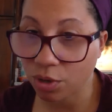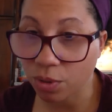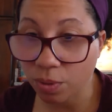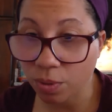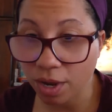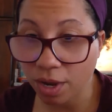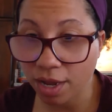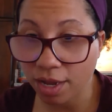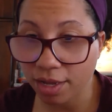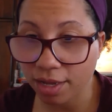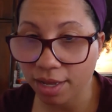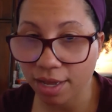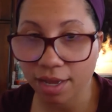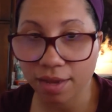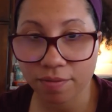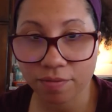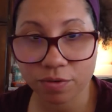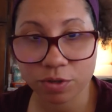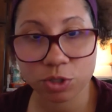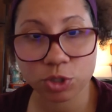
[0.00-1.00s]
not
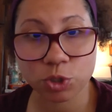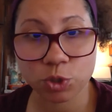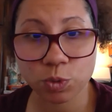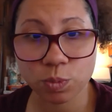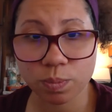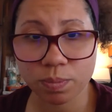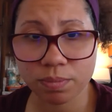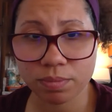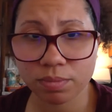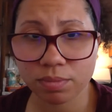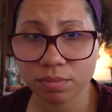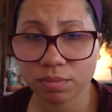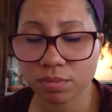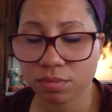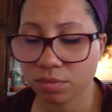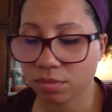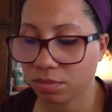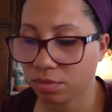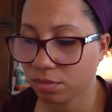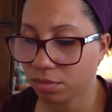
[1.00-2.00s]
yet. For Zoom?
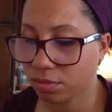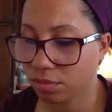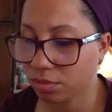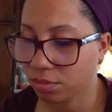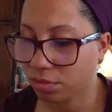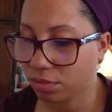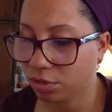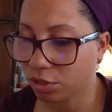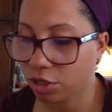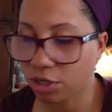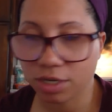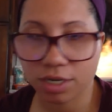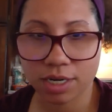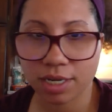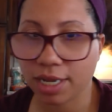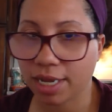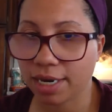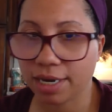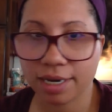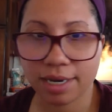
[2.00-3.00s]
You
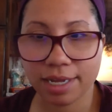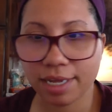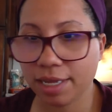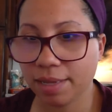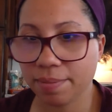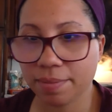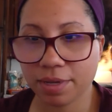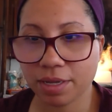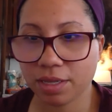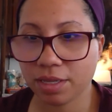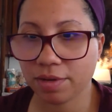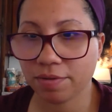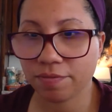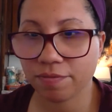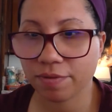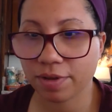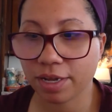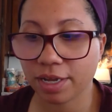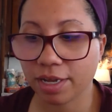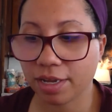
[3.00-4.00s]
didn't get an email
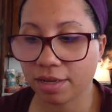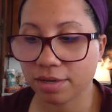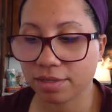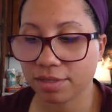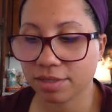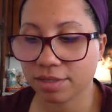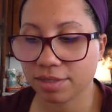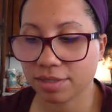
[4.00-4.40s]
invite